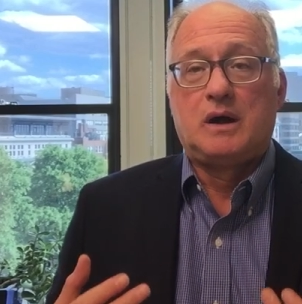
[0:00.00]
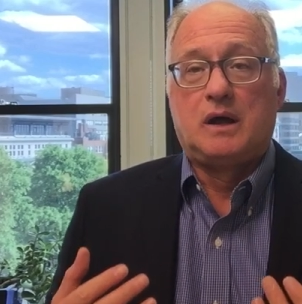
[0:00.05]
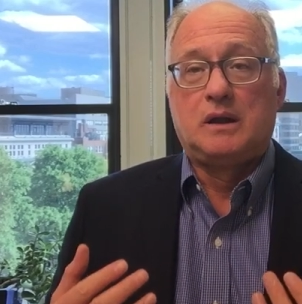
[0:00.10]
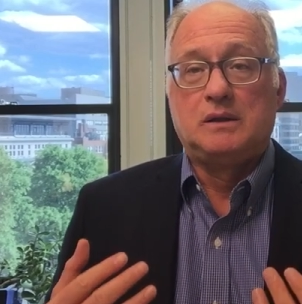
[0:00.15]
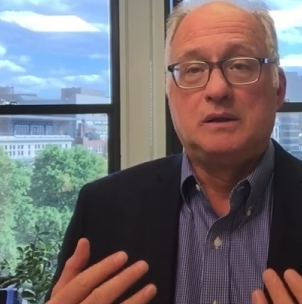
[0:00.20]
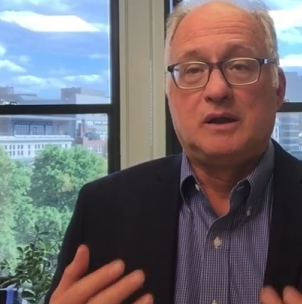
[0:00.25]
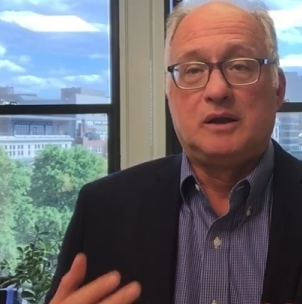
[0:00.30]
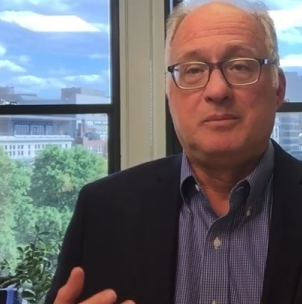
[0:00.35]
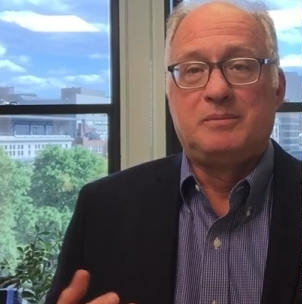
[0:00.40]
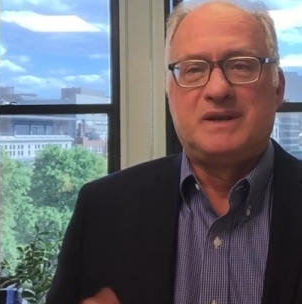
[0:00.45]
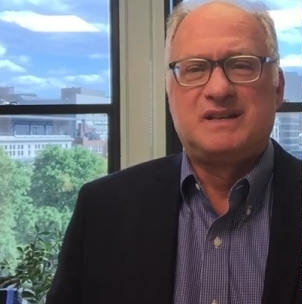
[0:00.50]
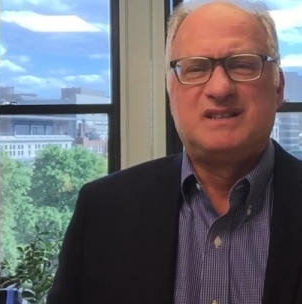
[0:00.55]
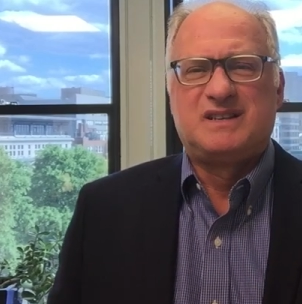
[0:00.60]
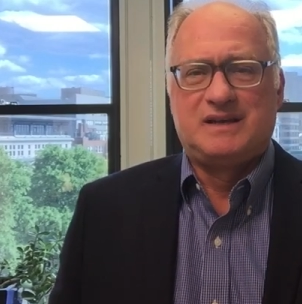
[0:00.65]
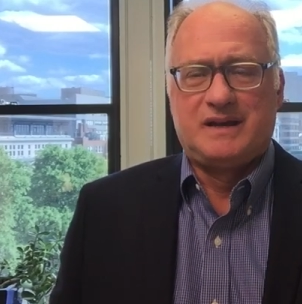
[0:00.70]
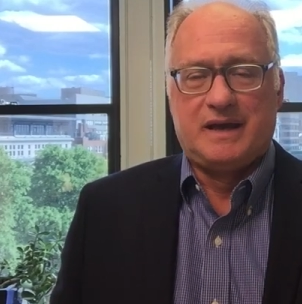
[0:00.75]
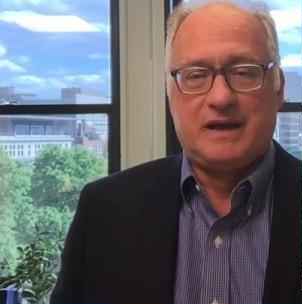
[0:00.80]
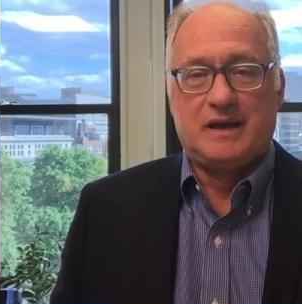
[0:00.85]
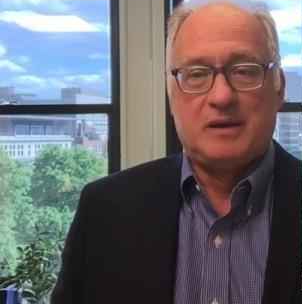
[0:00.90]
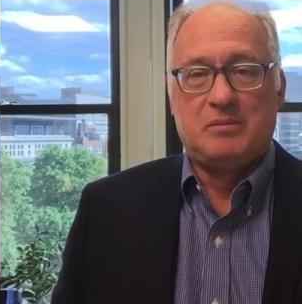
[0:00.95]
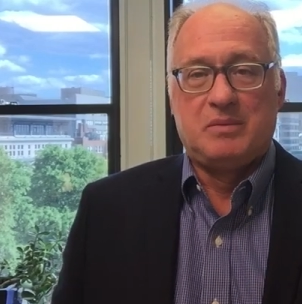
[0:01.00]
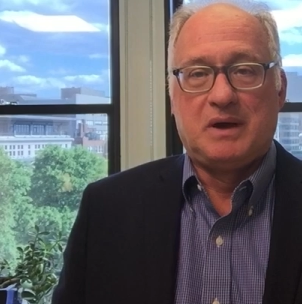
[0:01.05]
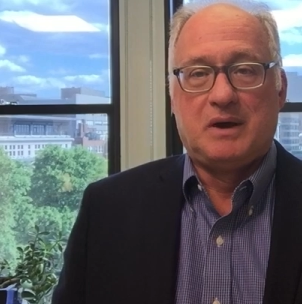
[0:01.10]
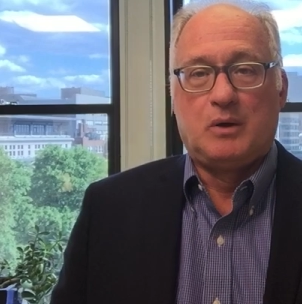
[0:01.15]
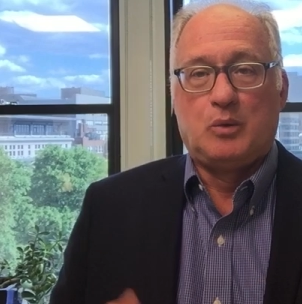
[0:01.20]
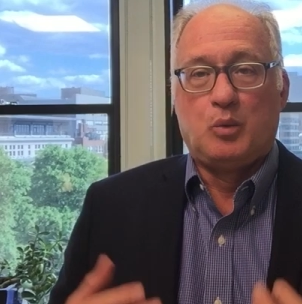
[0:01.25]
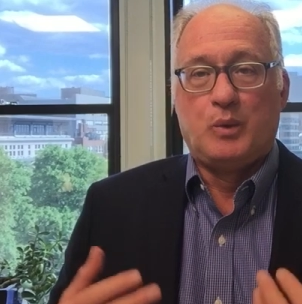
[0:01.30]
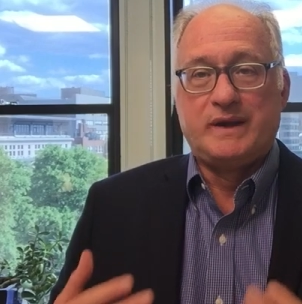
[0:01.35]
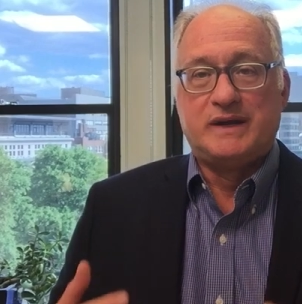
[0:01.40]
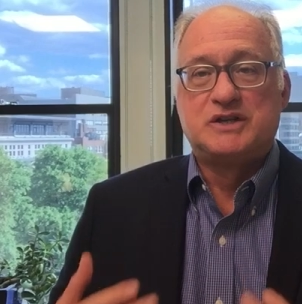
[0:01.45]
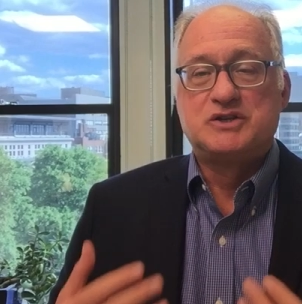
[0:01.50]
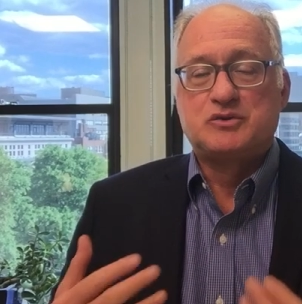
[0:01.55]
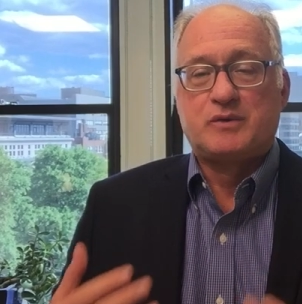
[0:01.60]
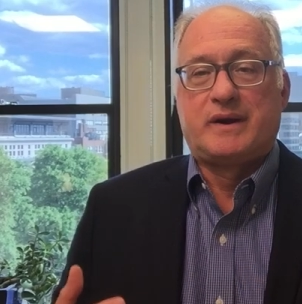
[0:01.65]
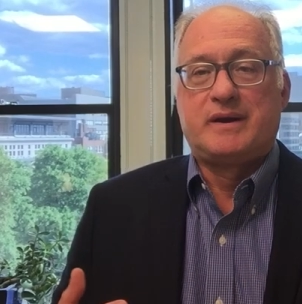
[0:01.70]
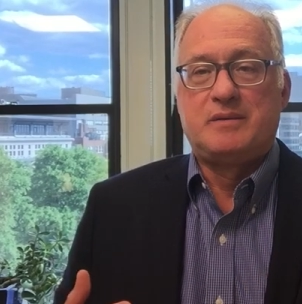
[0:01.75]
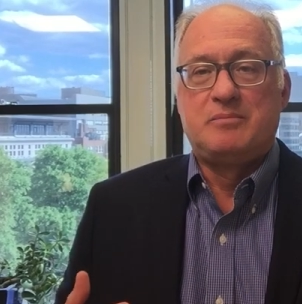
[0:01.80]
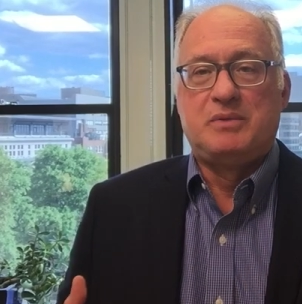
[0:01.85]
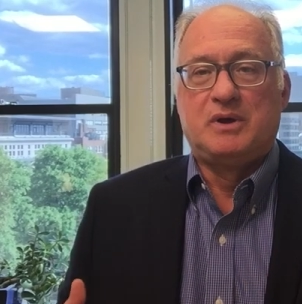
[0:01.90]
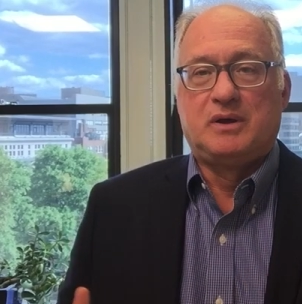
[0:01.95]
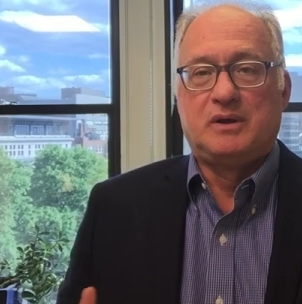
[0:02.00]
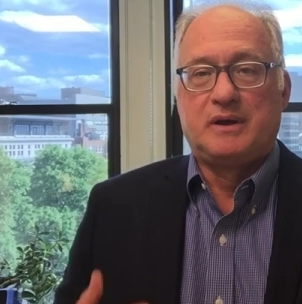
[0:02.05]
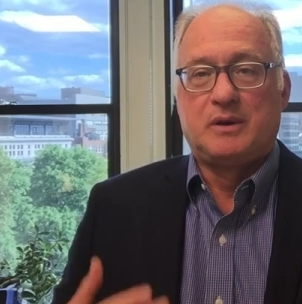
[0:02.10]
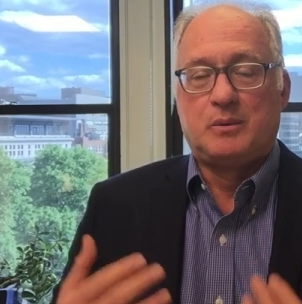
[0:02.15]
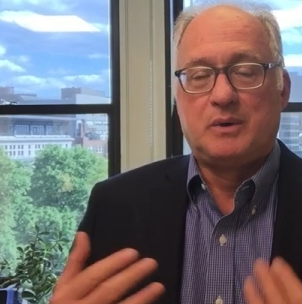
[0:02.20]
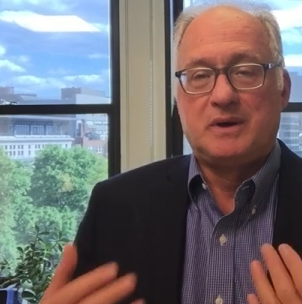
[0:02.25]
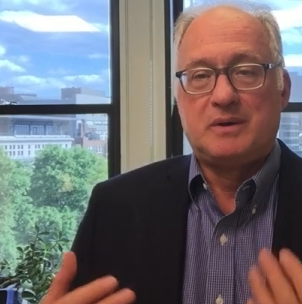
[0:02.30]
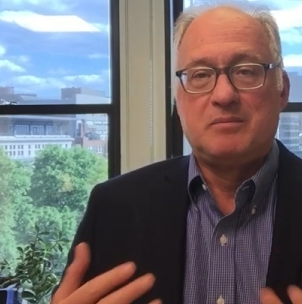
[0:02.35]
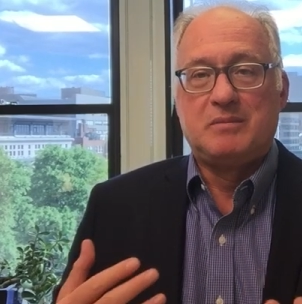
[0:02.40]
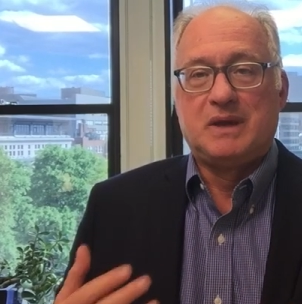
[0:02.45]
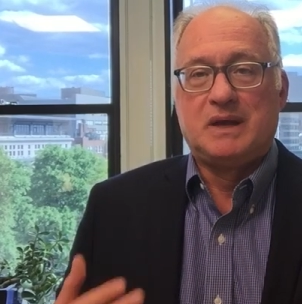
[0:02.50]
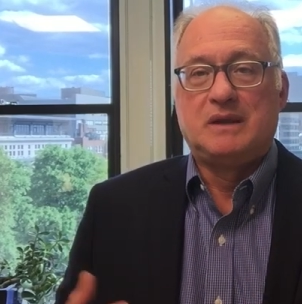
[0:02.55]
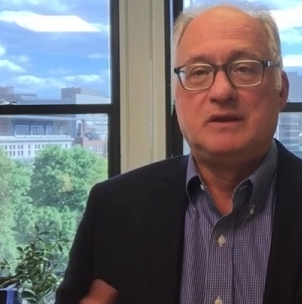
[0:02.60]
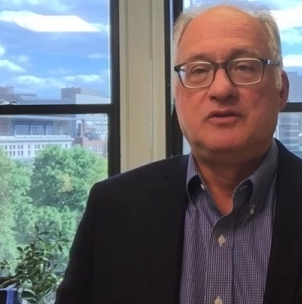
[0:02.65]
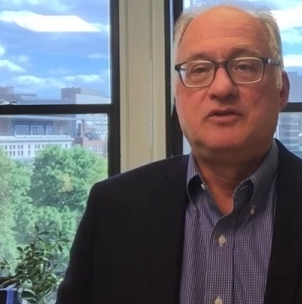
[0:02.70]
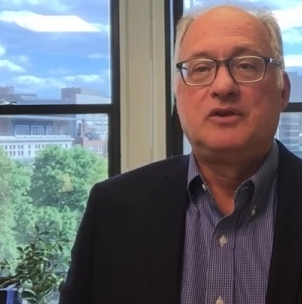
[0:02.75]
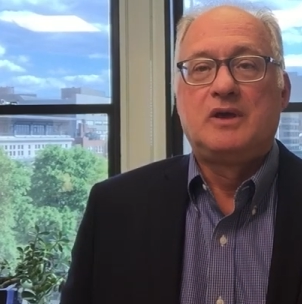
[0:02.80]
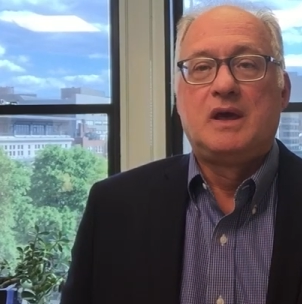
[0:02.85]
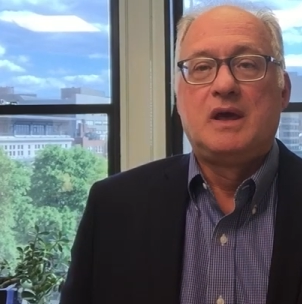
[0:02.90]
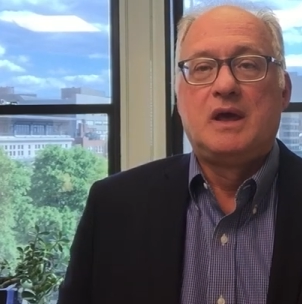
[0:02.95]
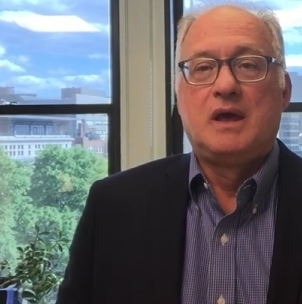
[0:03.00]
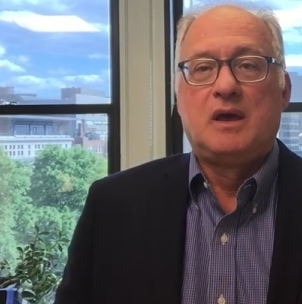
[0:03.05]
a little bit today about witness credibility, what it means,